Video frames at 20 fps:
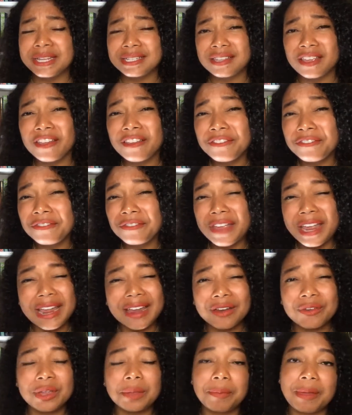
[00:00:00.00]
a very
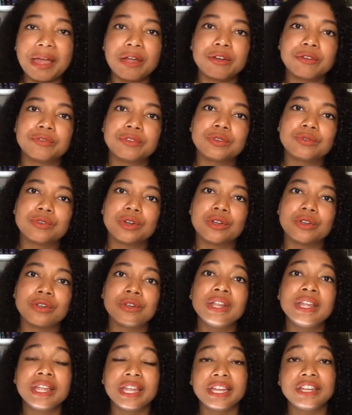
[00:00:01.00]
powerful role
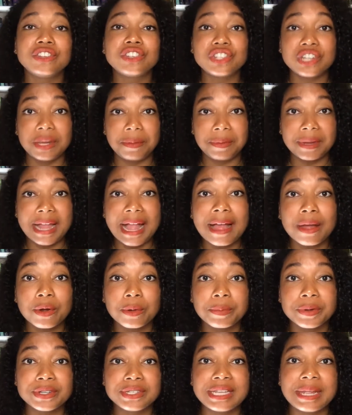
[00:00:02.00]
in shaping our
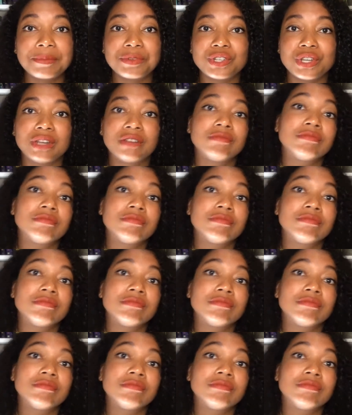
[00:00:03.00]
perception.